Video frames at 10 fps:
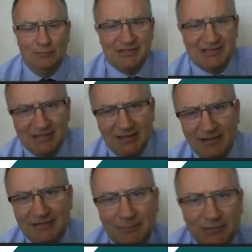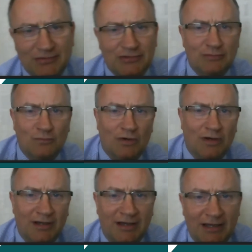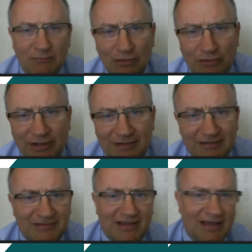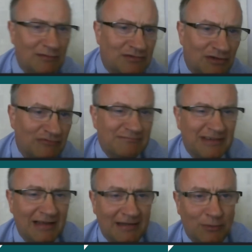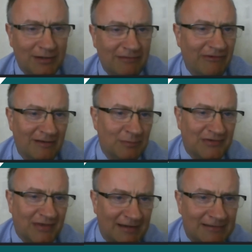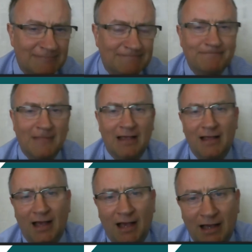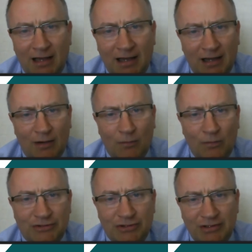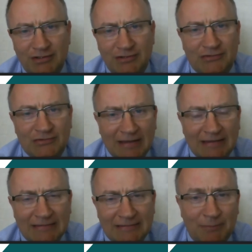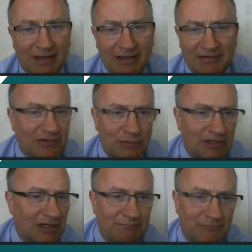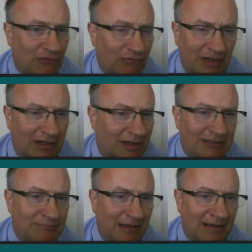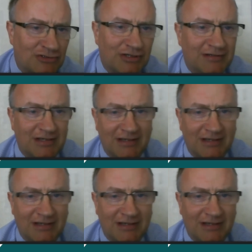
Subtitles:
I would actually think, from my perspective, I put it into a context. Yeah, 25%, that is the equivalent of 1 year's EBITDA growth.